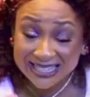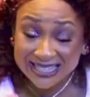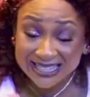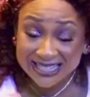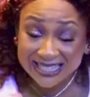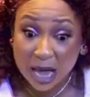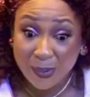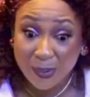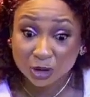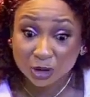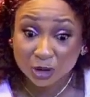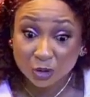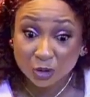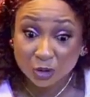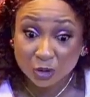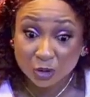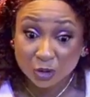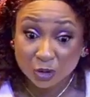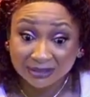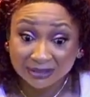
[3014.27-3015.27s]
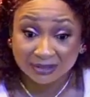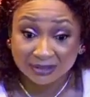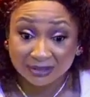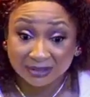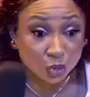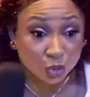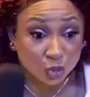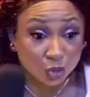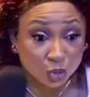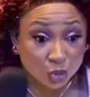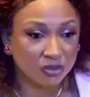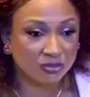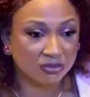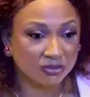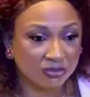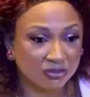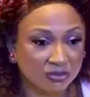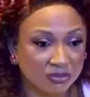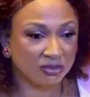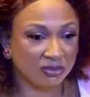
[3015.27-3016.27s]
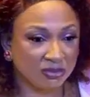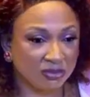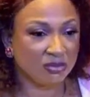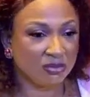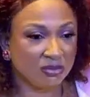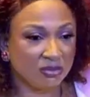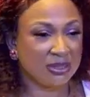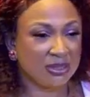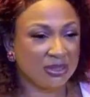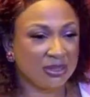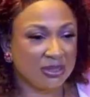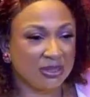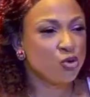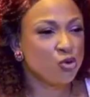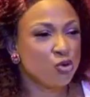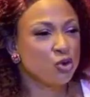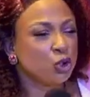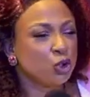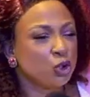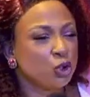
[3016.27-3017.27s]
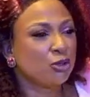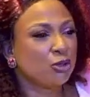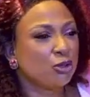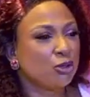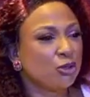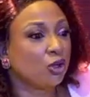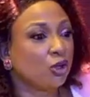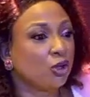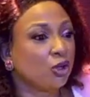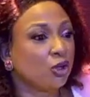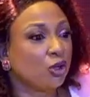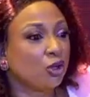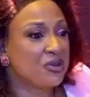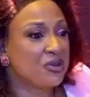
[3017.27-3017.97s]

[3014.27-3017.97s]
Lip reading: about woman to you. Then you will know you are not ordinary.